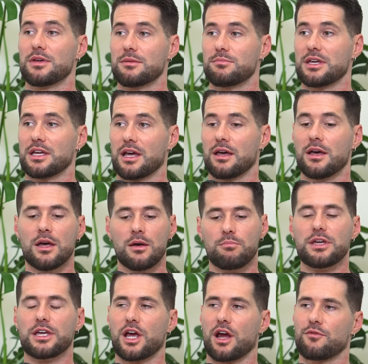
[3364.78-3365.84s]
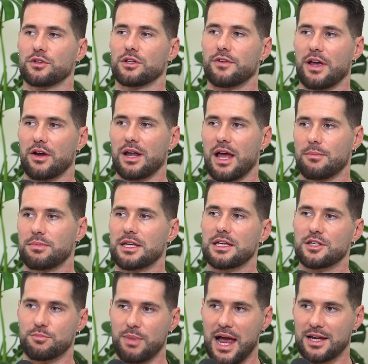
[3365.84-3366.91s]
me being a, be careful of Aaron Abke.
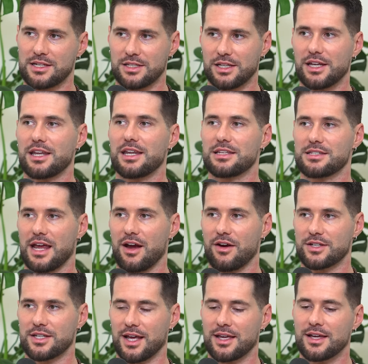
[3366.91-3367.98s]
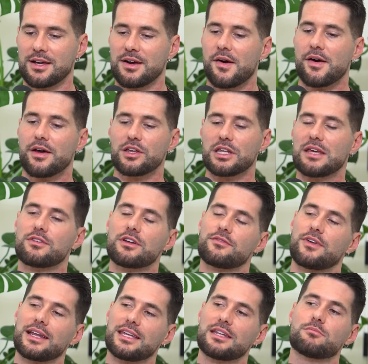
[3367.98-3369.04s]
He's backslidden. He's a heretic. Even
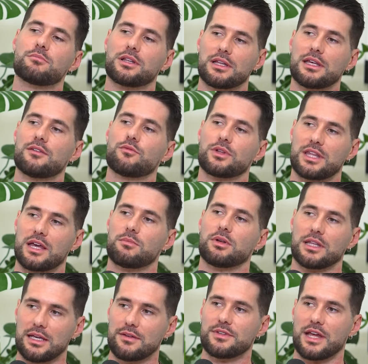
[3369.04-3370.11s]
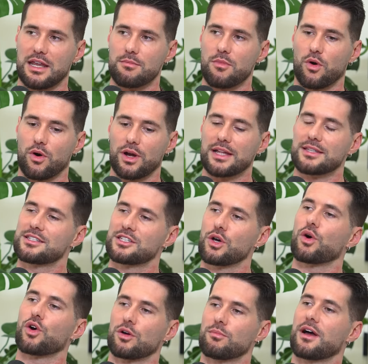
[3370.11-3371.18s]
if I didn't believe what they believed anymore, it
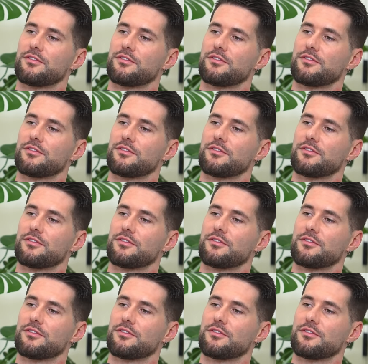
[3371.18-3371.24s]
still hurt